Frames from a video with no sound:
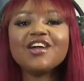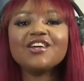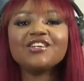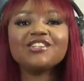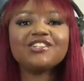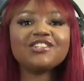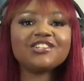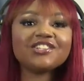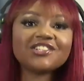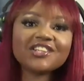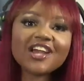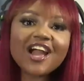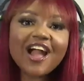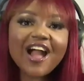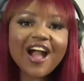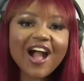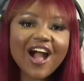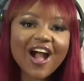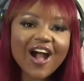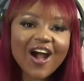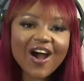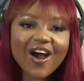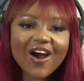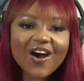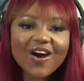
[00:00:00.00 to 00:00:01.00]

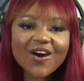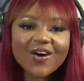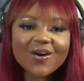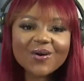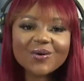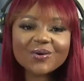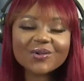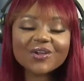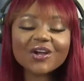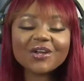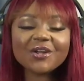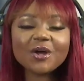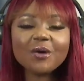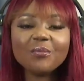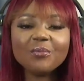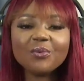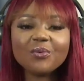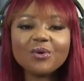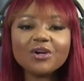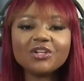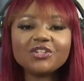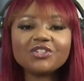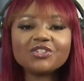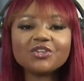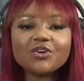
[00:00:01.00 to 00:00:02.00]
show, your number
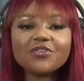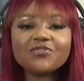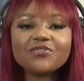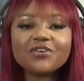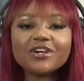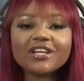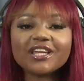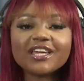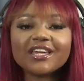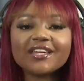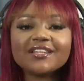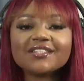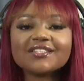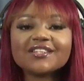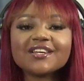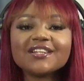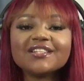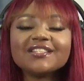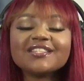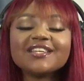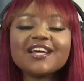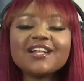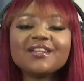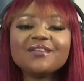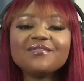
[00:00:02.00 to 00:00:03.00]
one show for kids on
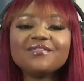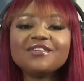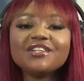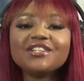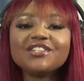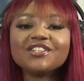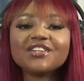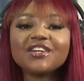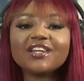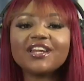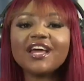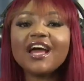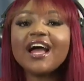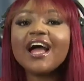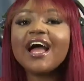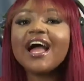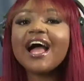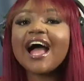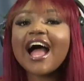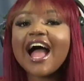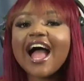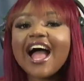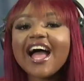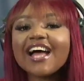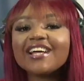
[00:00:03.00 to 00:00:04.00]
television
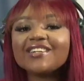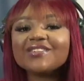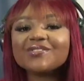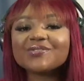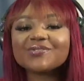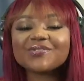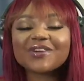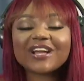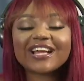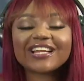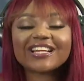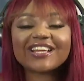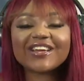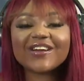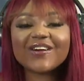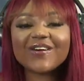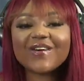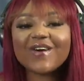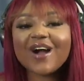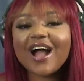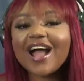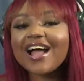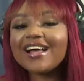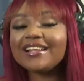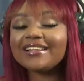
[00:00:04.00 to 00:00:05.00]
and
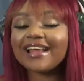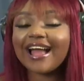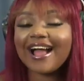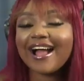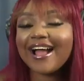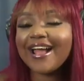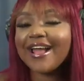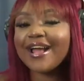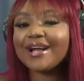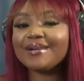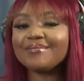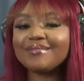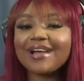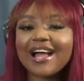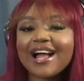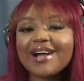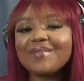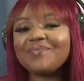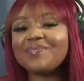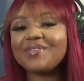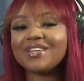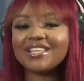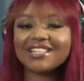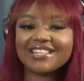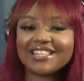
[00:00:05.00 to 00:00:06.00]
radio. And I am
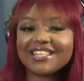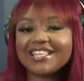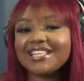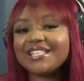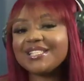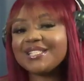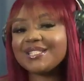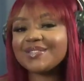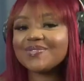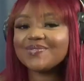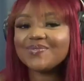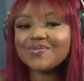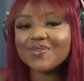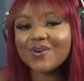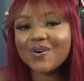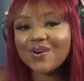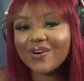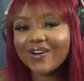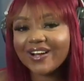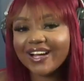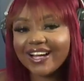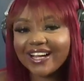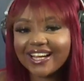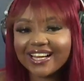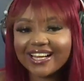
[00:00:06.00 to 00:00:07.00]
happy this
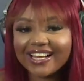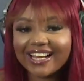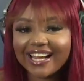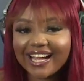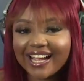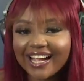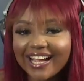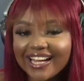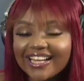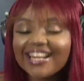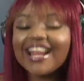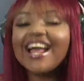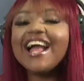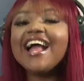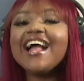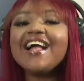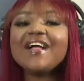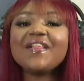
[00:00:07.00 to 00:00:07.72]
morning.